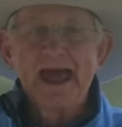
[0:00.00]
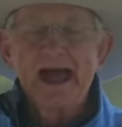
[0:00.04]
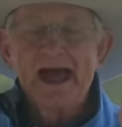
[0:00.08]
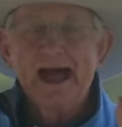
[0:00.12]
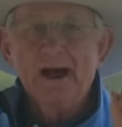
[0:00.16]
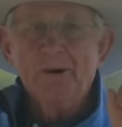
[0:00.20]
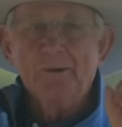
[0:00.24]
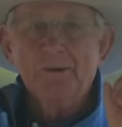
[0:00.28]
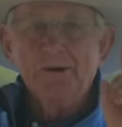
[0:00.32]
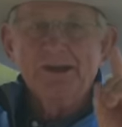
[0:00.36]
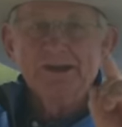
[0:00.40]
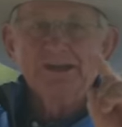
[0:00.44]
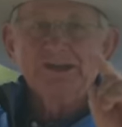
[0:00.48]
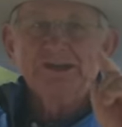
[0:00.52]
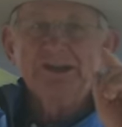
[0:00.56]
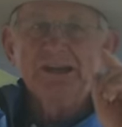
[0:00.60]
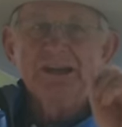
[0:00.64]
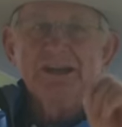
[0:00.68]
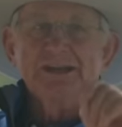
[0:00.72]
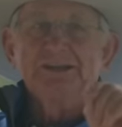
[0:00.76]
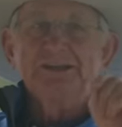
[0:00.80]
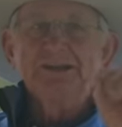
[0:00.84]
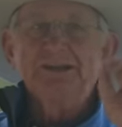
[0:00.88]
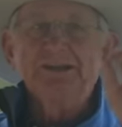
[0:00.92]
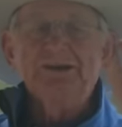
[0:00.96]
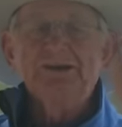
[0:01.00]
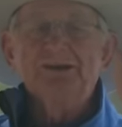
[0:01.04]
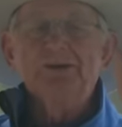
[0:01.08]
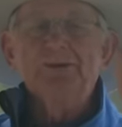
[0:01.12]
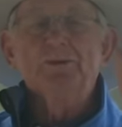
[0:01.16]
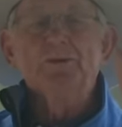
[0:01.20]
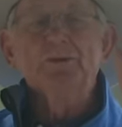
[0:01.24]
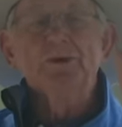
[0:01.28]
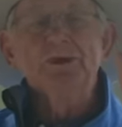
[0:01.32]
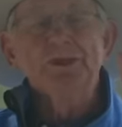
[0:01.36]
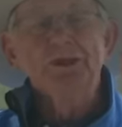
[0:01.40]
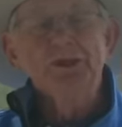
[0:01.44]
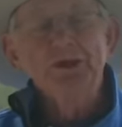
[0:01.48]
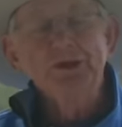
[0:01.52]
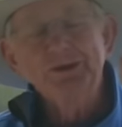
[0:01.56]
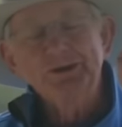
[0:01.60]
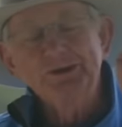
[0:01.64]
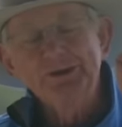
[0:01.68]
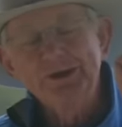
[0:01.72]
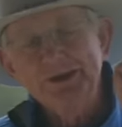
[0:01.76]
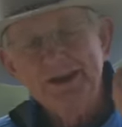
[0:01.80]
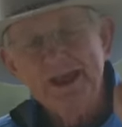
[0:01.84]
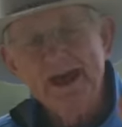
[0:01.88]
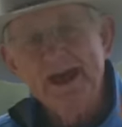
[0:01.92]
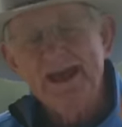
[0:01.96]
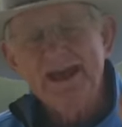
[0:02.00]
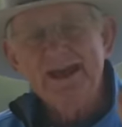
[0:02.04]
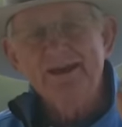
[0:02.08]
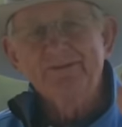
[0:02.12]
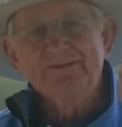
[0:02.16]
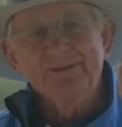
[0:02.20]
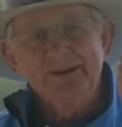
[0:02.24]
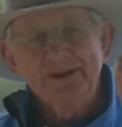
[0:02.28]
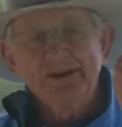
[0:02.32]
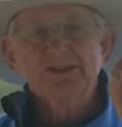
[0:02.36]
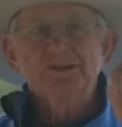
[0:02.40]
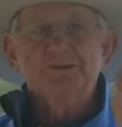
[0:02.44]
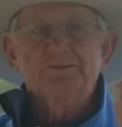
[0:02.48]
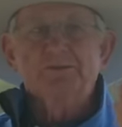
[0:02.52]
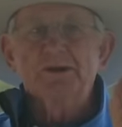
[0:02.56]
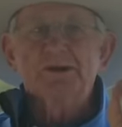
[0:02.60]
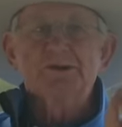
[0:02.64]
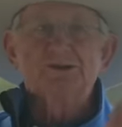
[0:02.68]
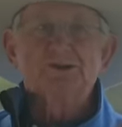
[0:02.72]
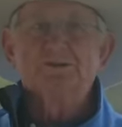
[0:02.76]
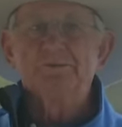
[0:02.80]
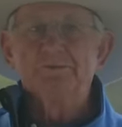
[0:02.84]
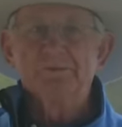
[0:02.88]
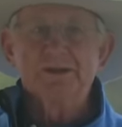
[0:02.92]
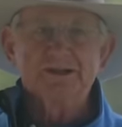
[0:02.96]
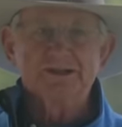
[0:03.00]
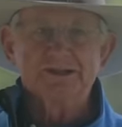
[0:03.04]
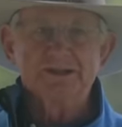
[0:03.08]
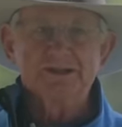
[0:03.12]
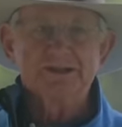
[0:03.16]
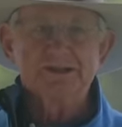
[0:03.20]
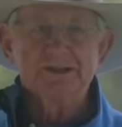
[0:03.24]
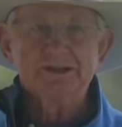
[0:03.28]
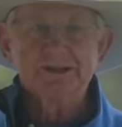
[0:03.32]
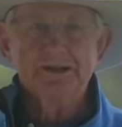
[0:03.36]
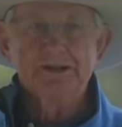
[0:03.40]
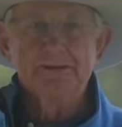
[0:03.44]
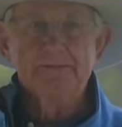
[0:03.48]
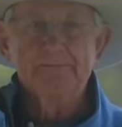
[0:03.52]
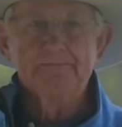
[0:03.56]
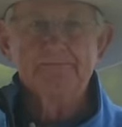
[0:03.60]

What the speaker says: I want to share with you today a very special message.